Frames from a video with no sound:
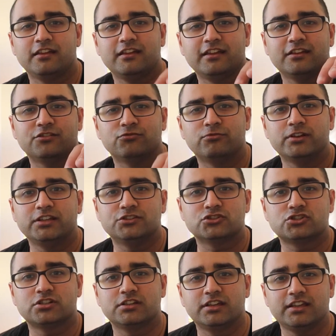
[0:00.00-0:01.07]
It
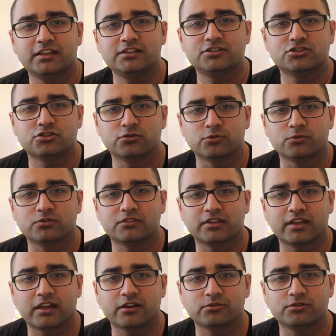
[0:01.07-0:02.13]
reached into the
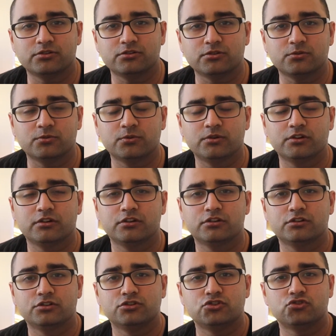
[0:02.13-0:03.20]
cow doo-doo,
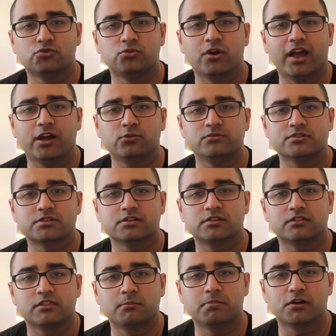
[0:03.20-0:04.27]
drew out
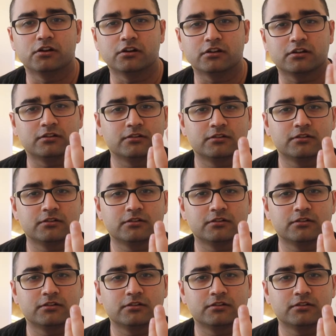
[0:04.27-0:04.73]
the bird.